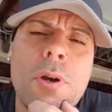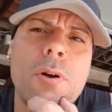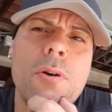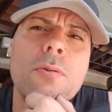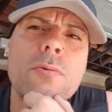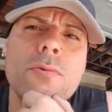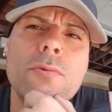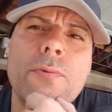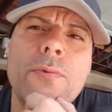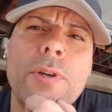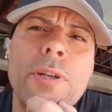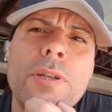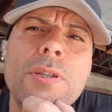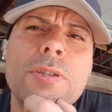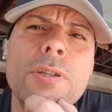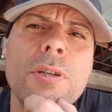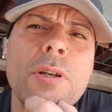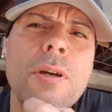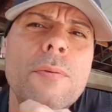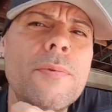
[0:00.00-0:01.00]
So,
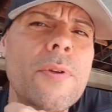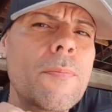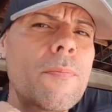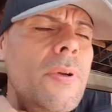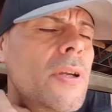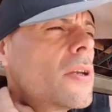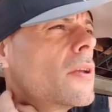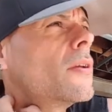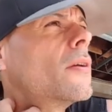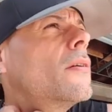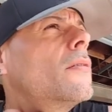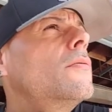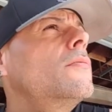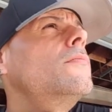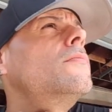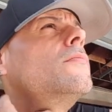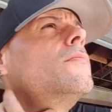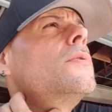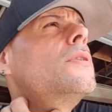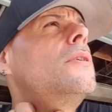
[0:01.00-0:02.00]
finishing up the
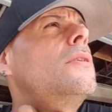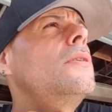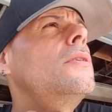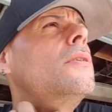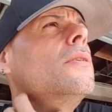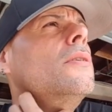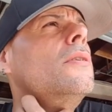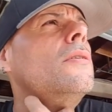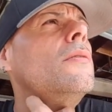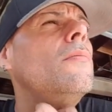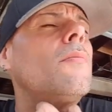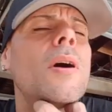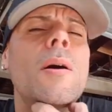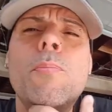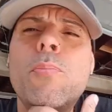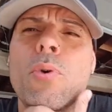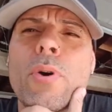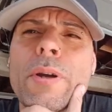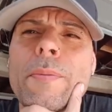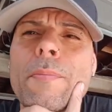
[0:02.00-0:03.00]
video,
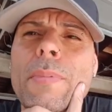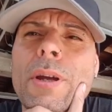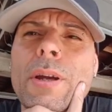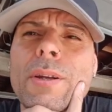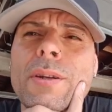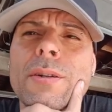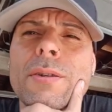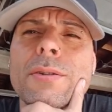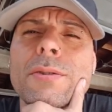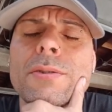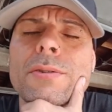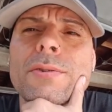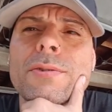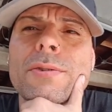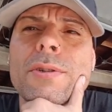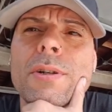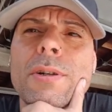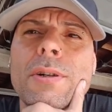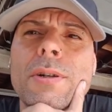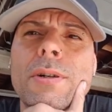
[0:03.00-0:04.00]
my point being
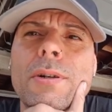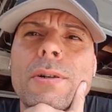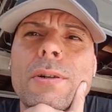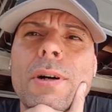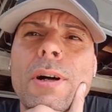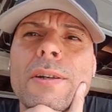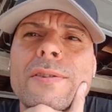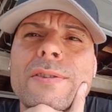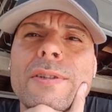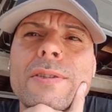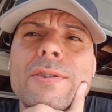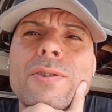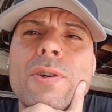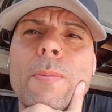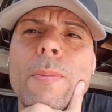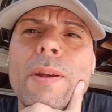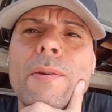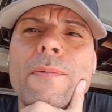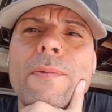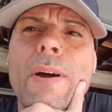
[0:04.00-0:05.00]
is, I've
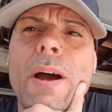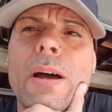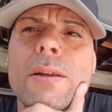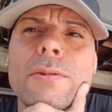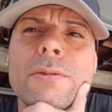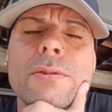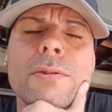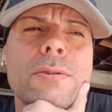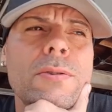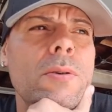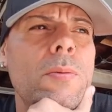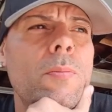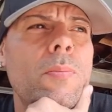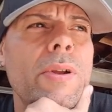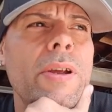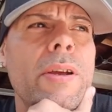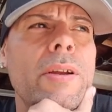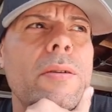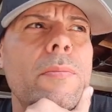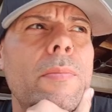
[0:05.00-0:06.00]
seen so many fathers
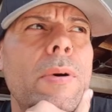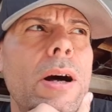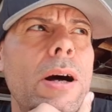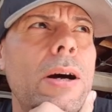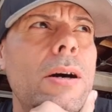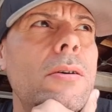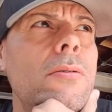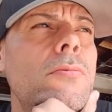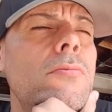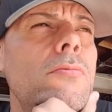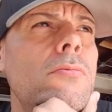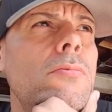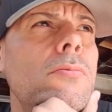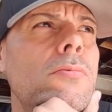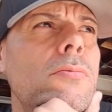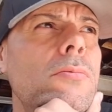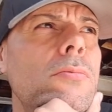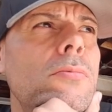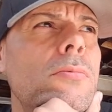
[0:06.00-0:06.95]
complain about